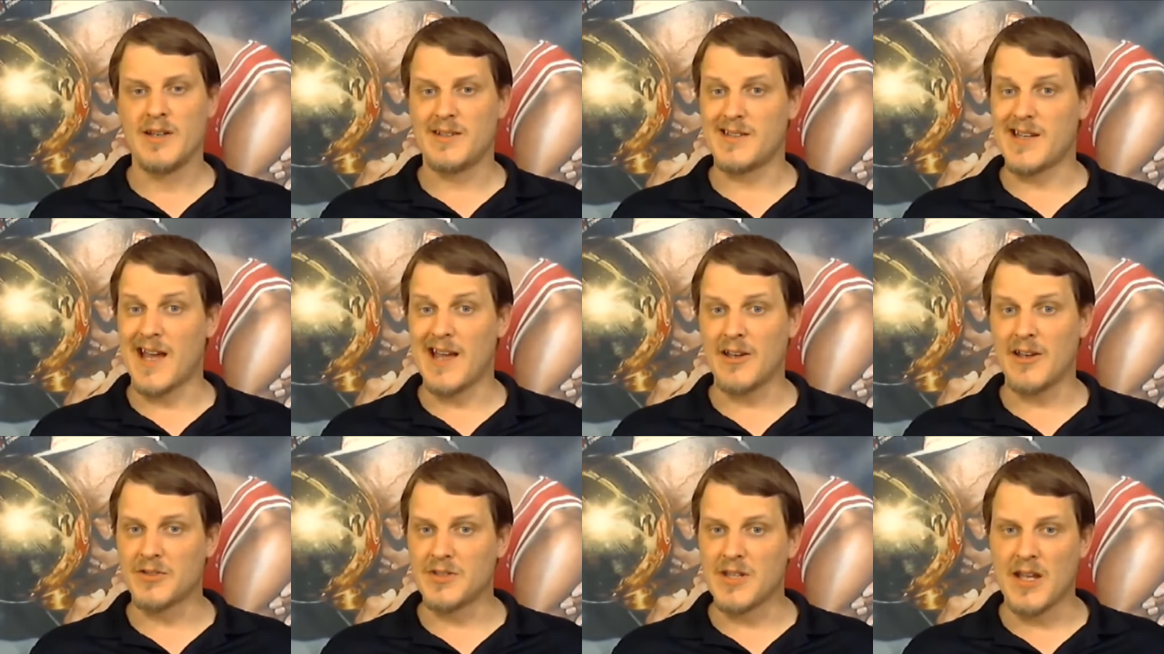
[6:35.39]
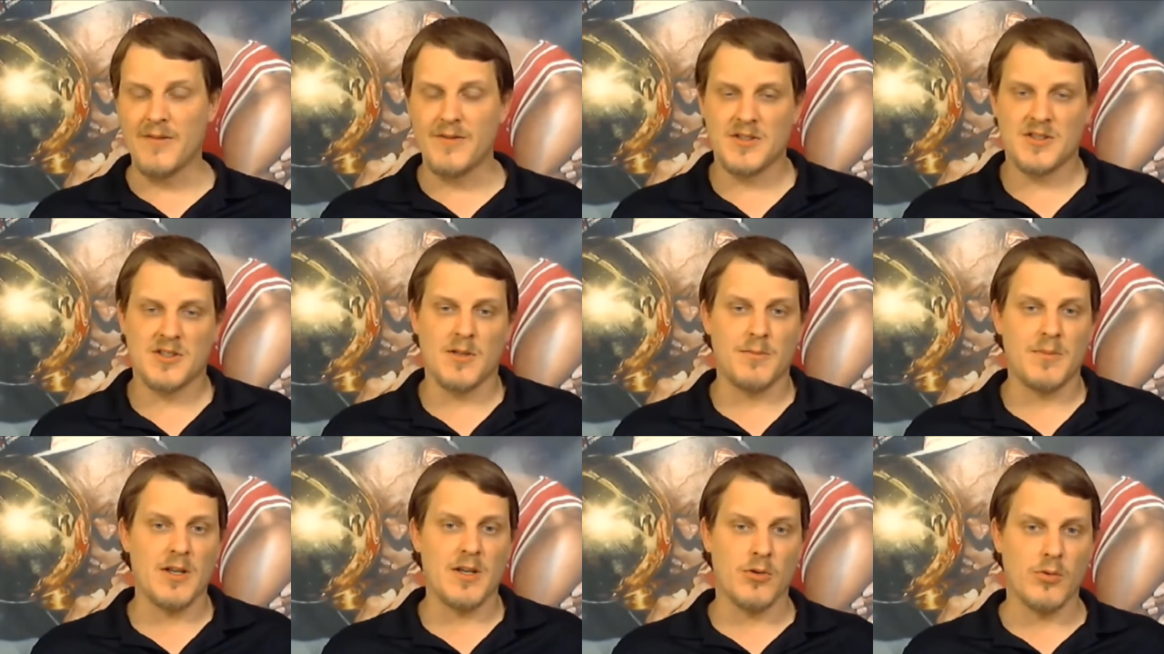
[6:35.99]
Knile Davis
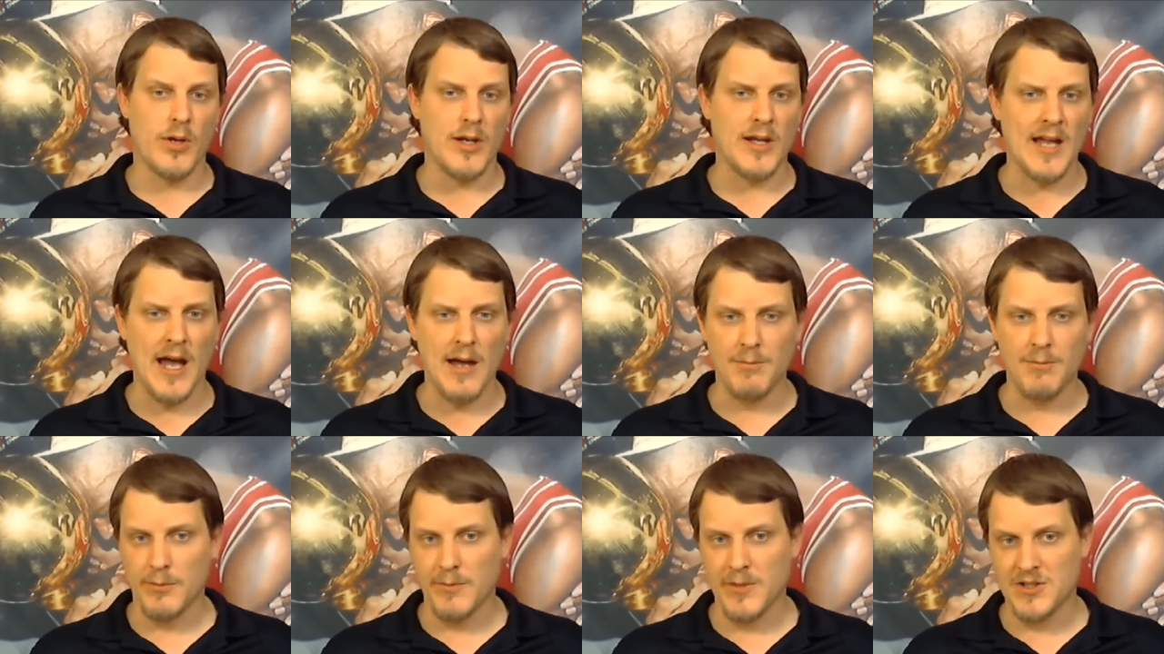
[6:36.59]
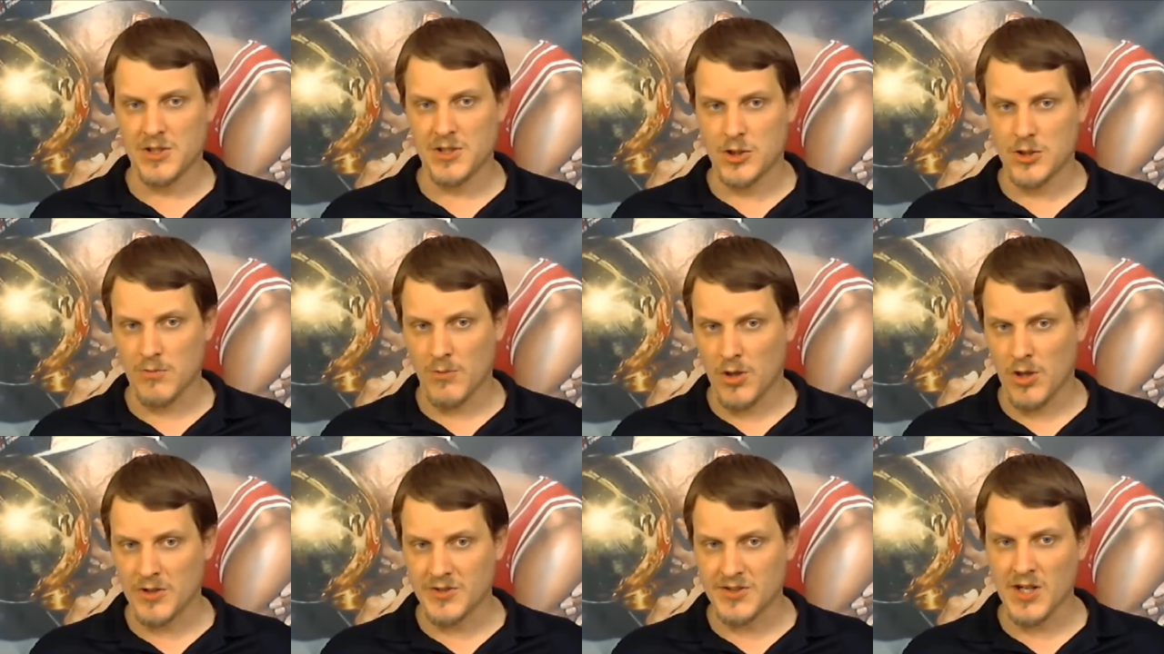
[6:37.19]
could be a great complement to
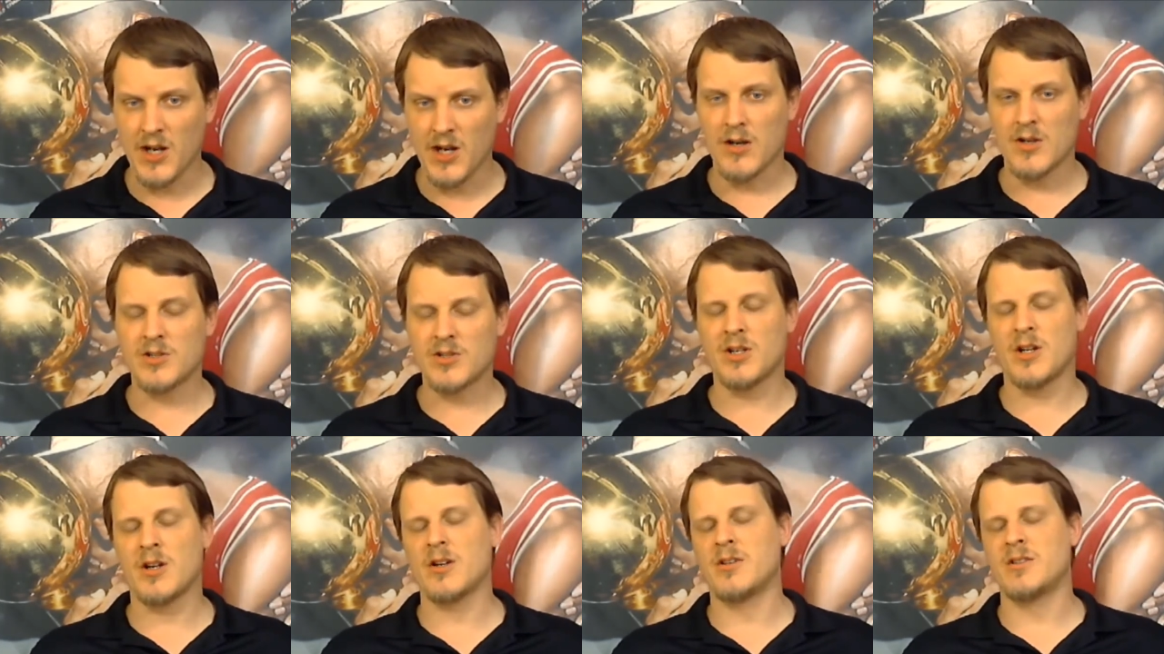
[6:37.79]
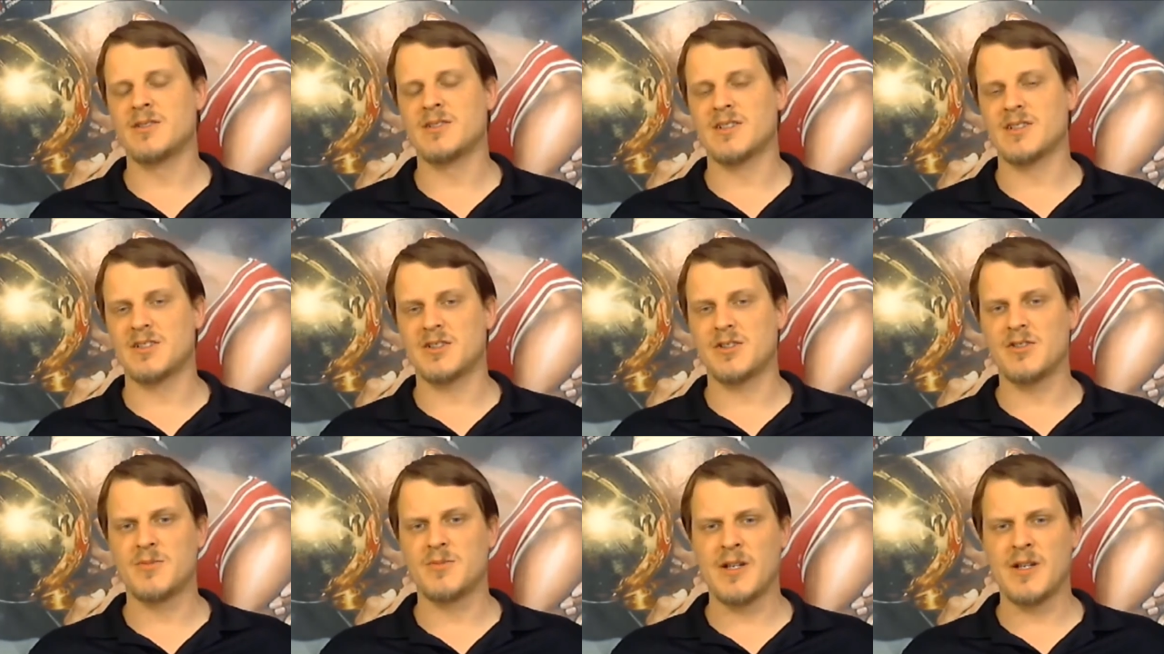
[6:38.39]
Jamaal Tar- Charles,
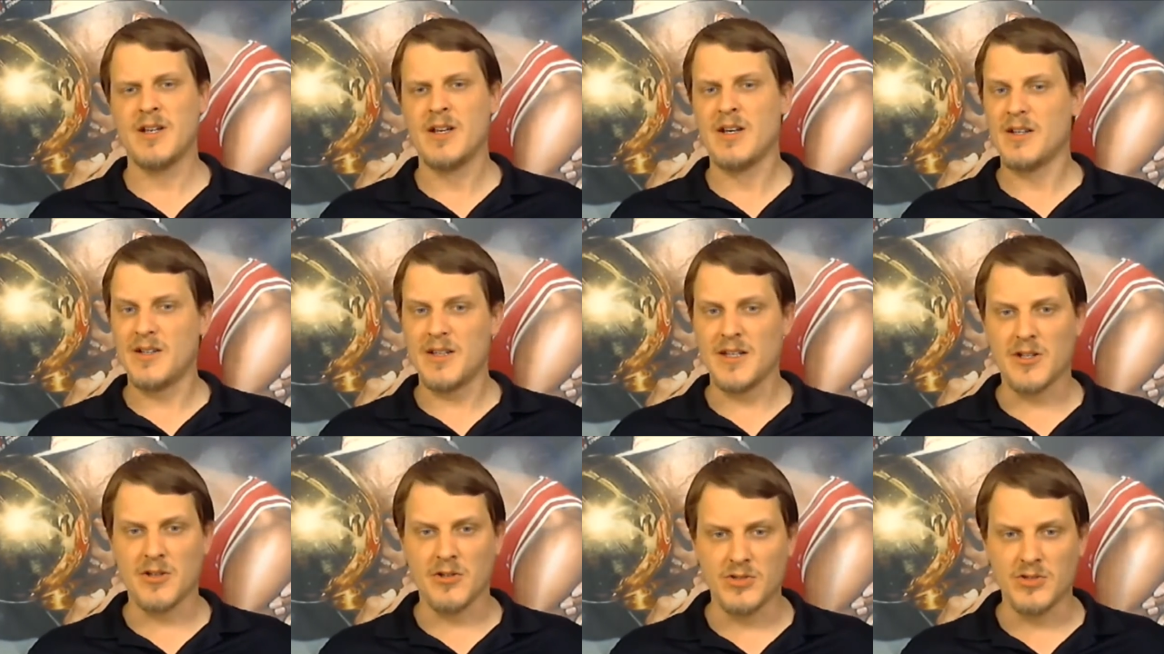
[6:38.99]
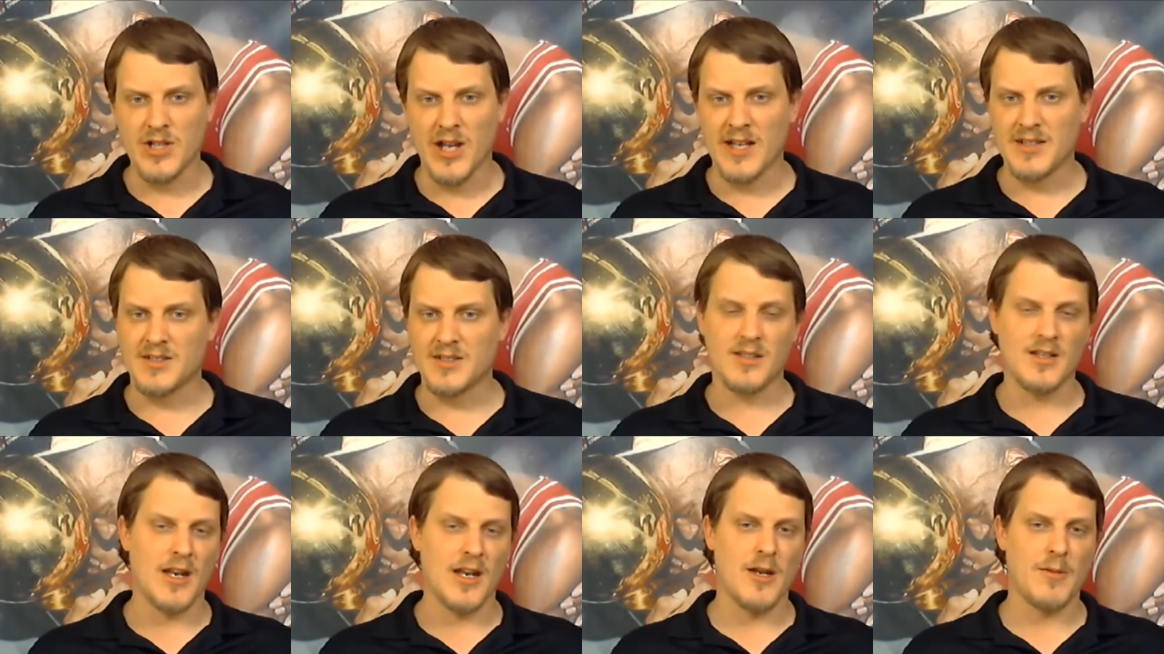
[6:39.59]
excuse me. Nico Johnson
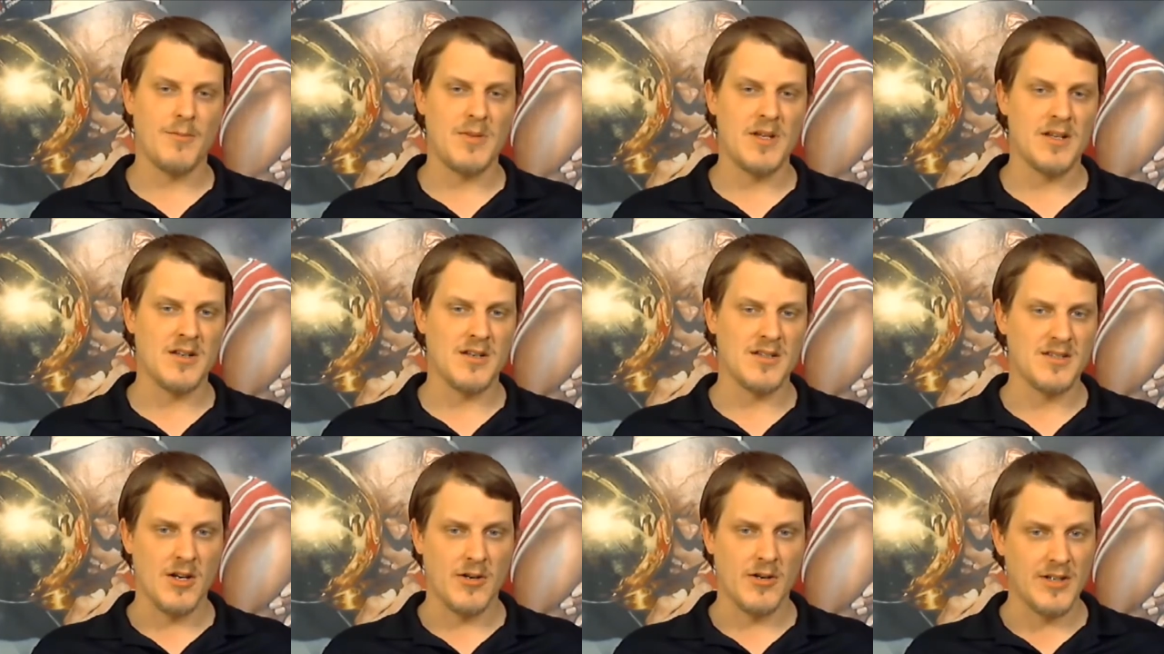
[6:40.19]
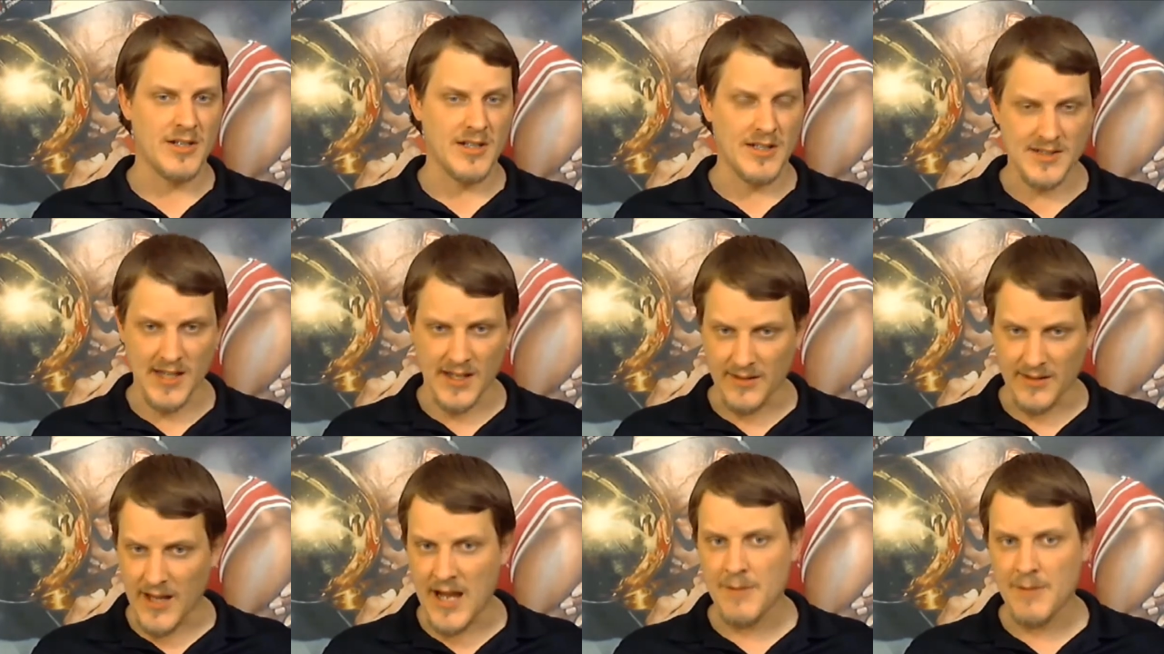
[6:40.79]
could end up being a starting
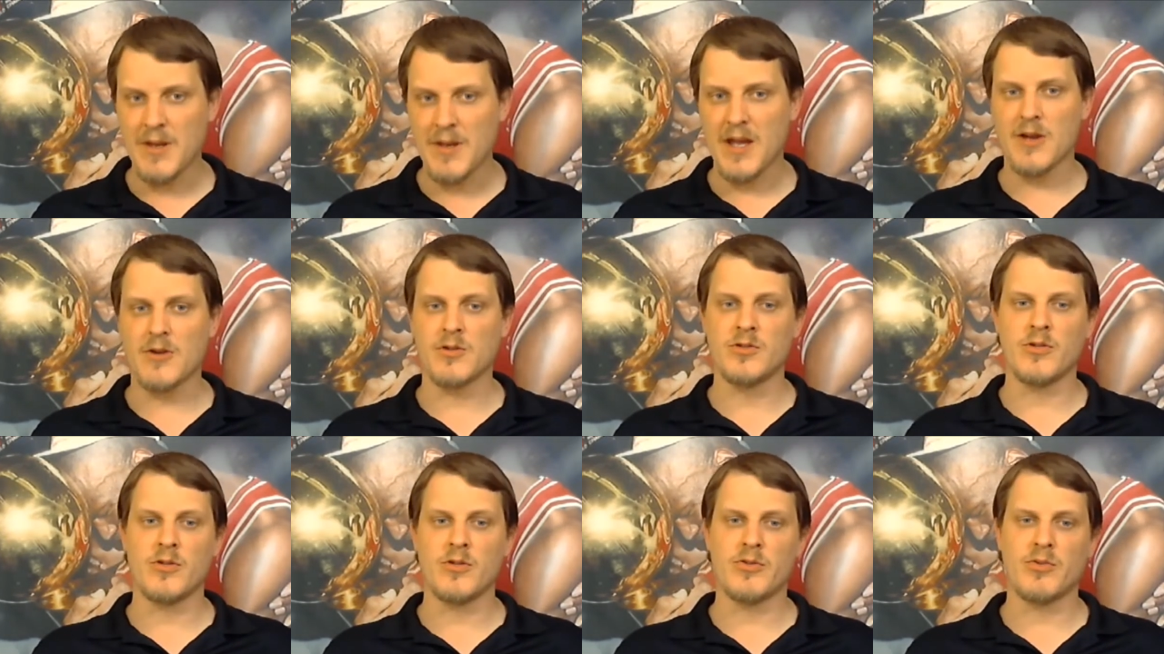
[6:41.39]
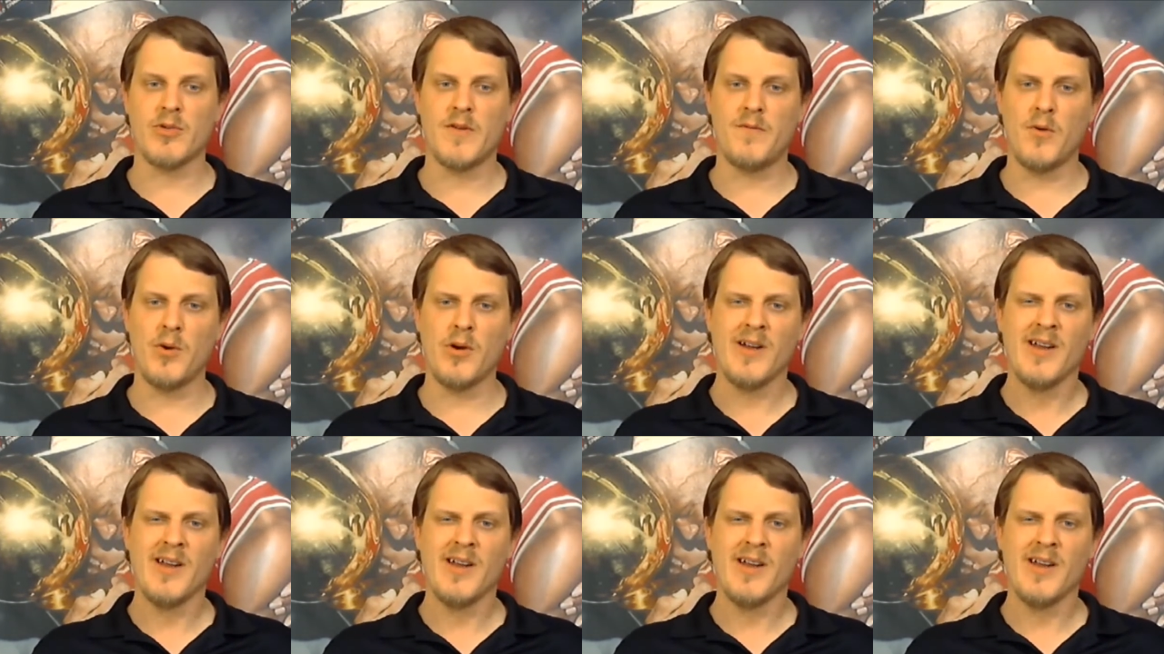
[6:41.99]
inside linebacker in their 3 4.